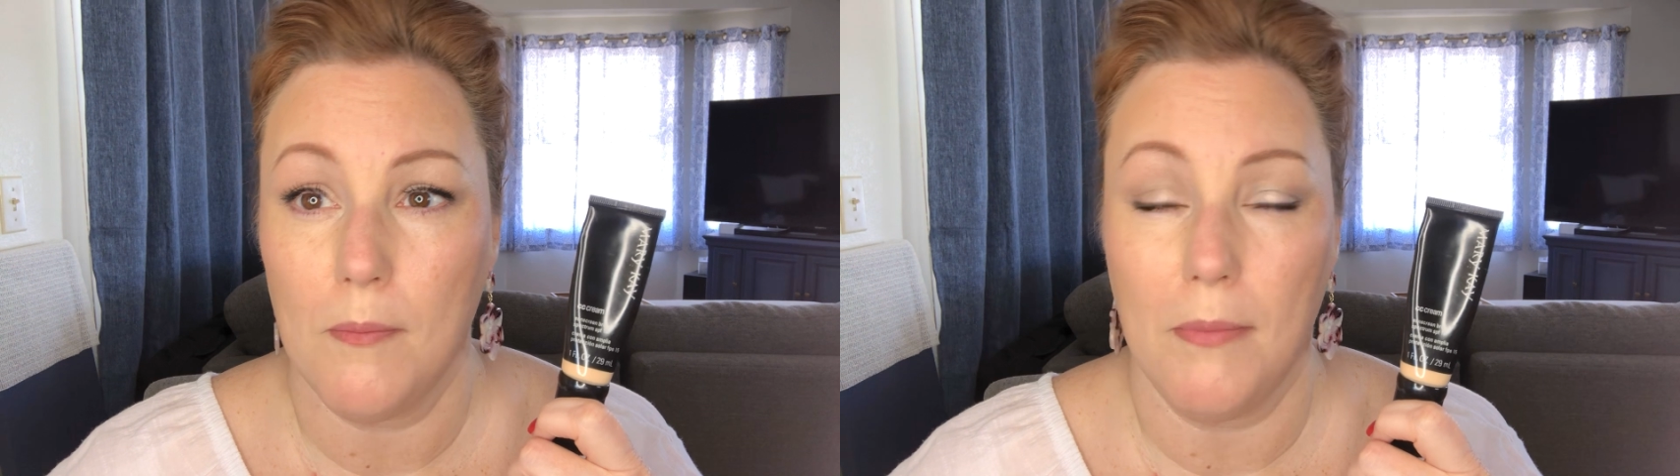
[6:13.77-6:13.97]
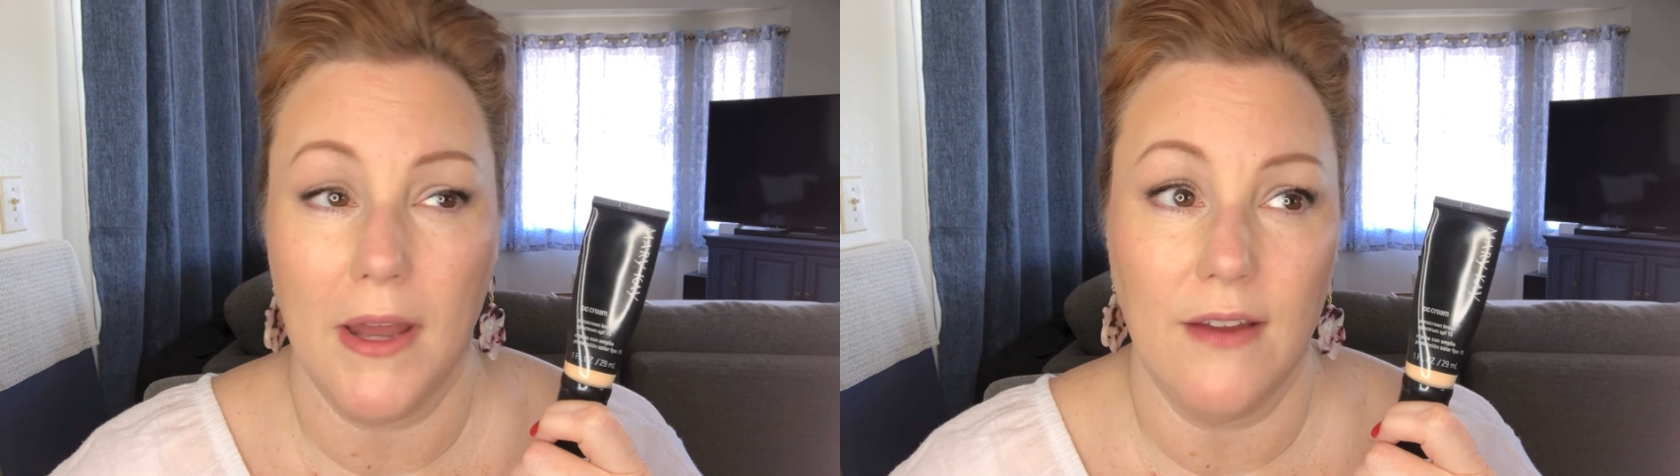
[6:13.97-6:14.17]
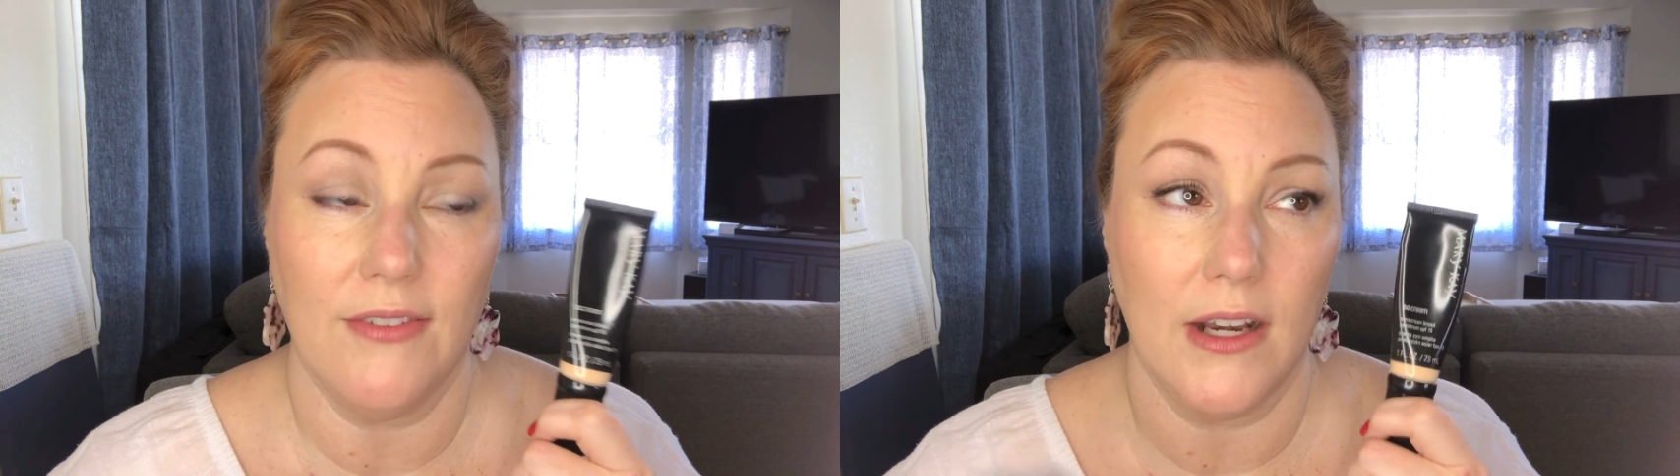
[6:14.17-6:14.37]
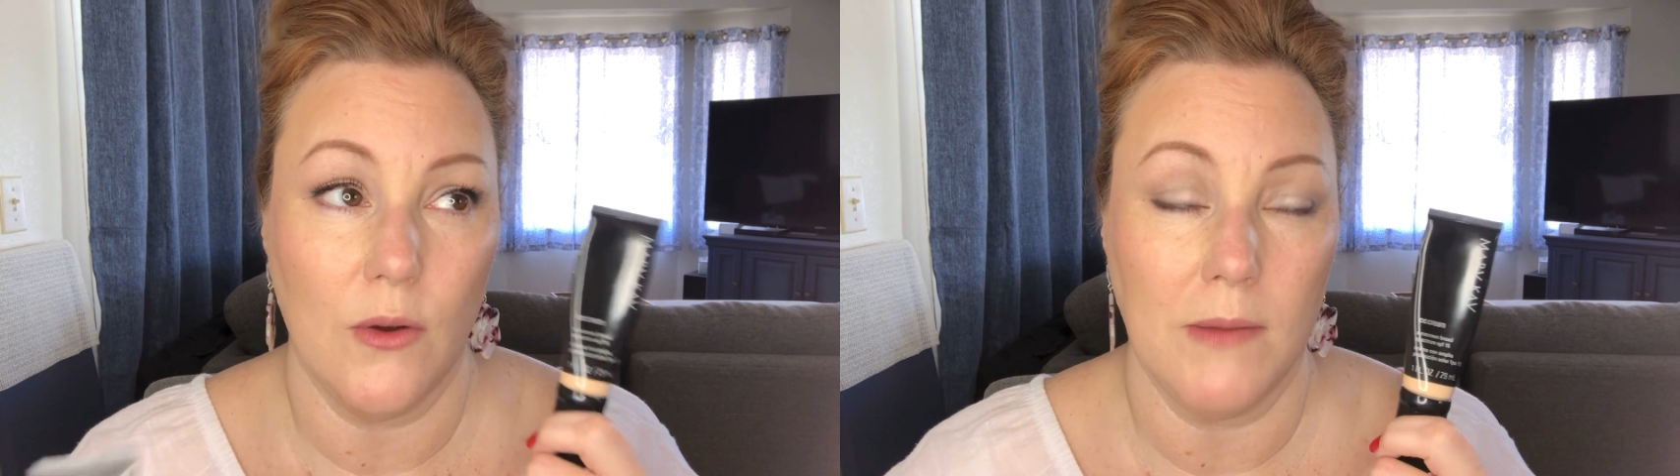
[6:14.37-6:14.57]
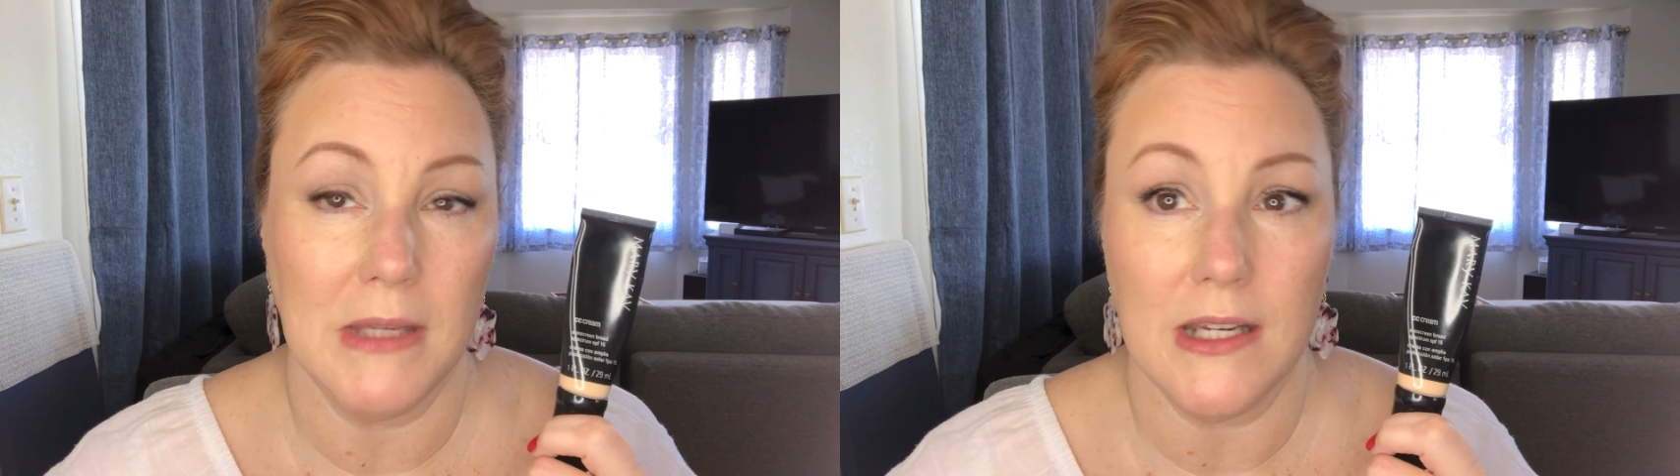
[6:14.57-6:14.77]
But if I
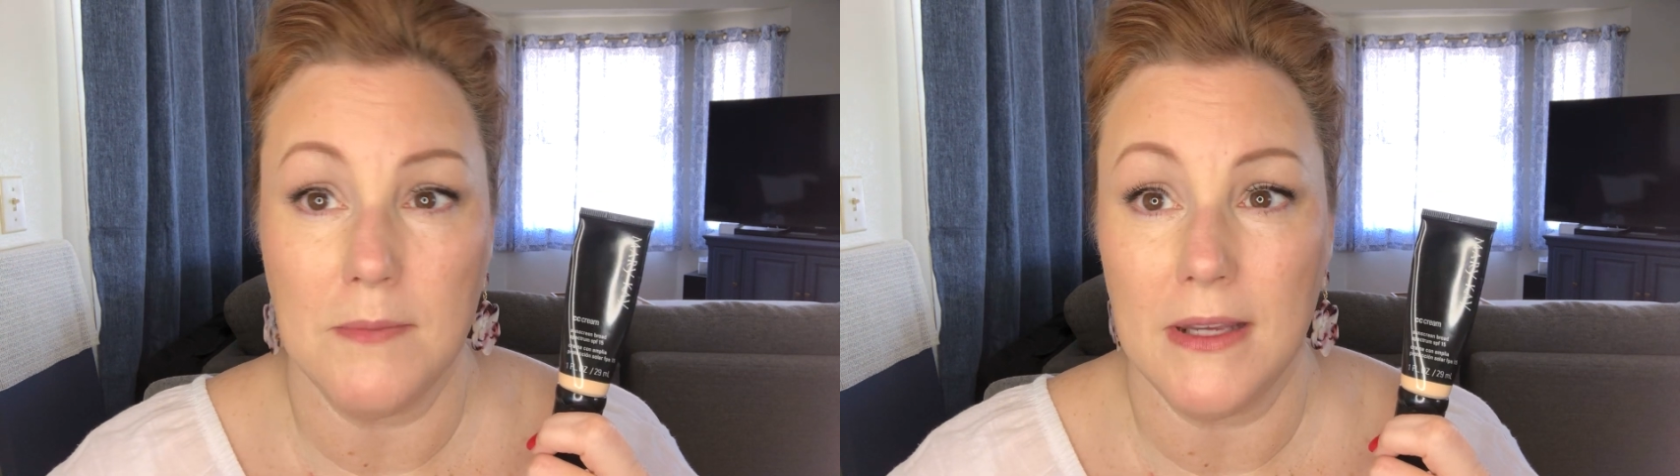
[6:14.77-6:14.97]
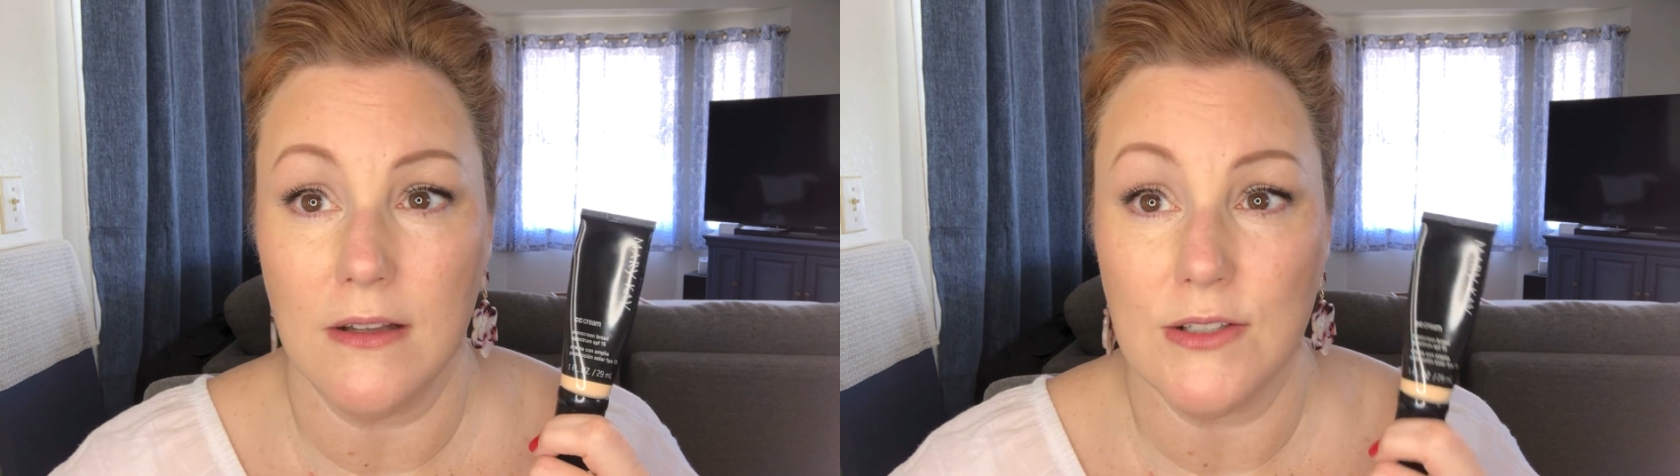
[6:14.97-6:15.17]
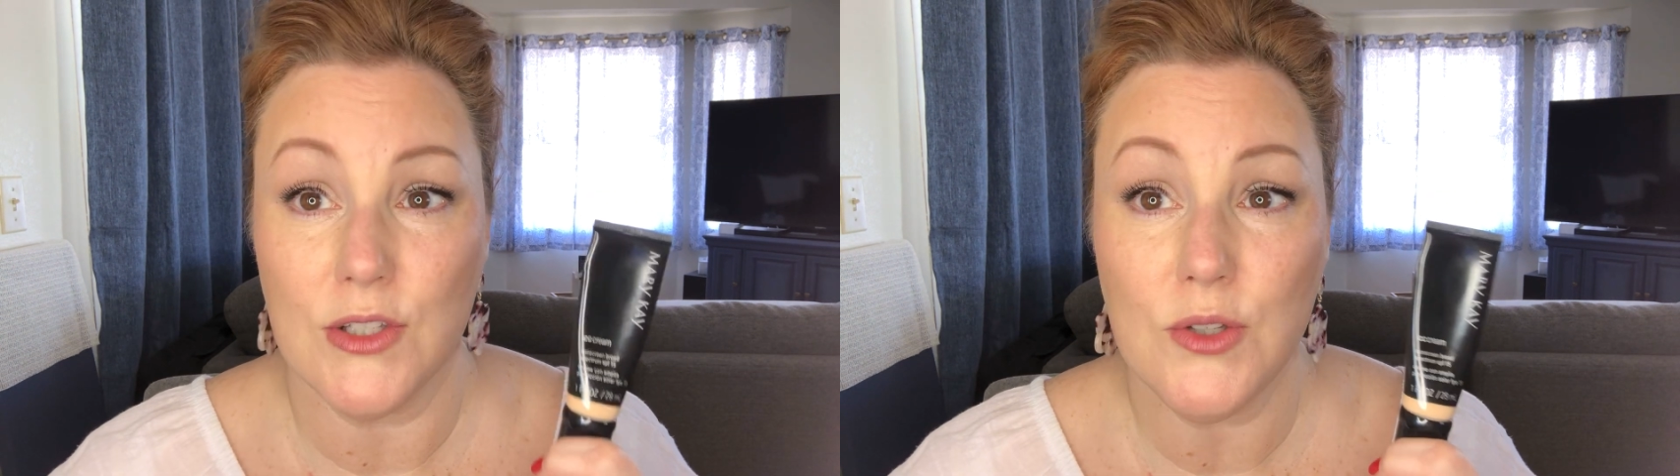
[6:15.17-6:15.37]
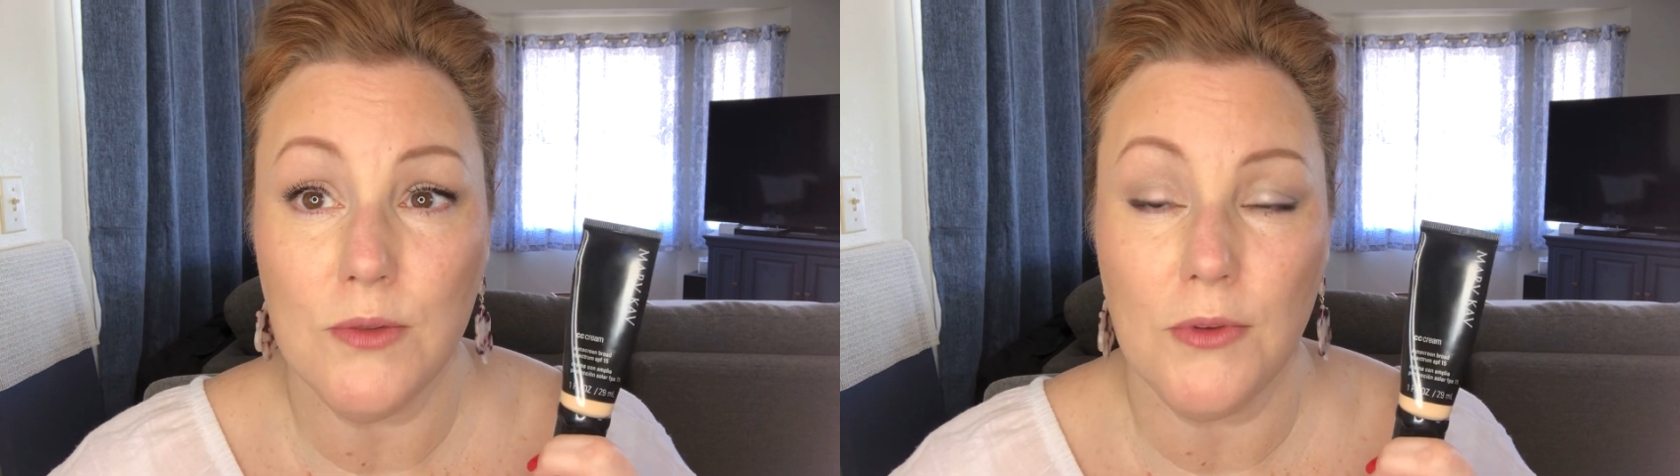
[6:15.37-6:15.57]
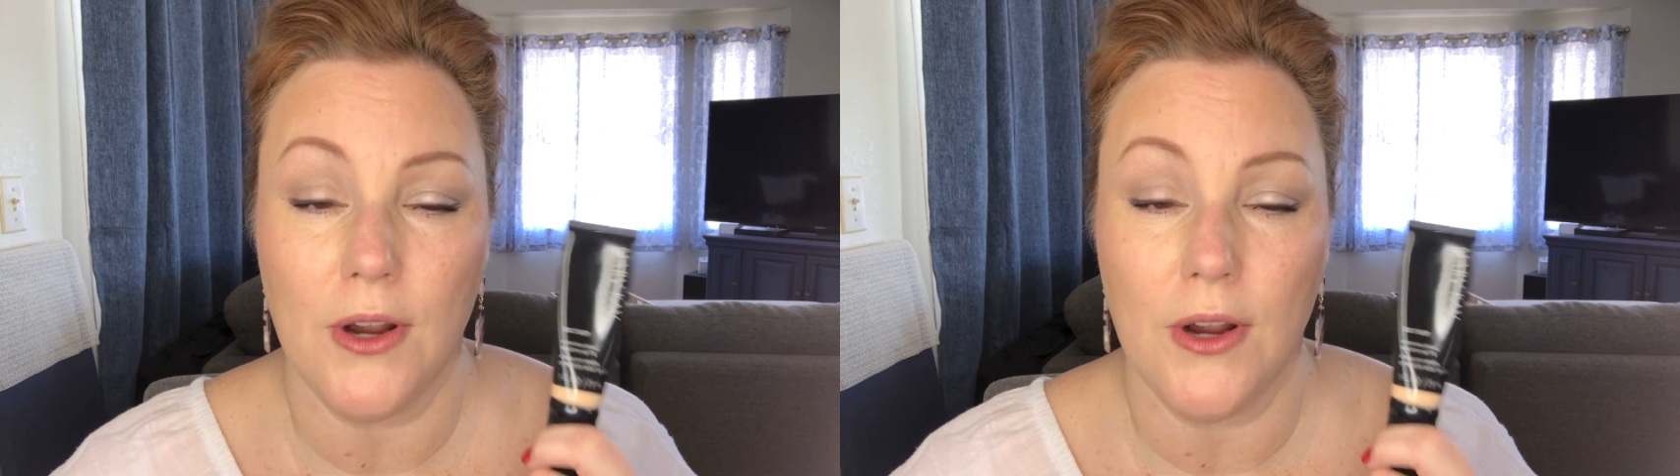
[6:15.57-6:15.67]
know I'm gonna be on Zoom,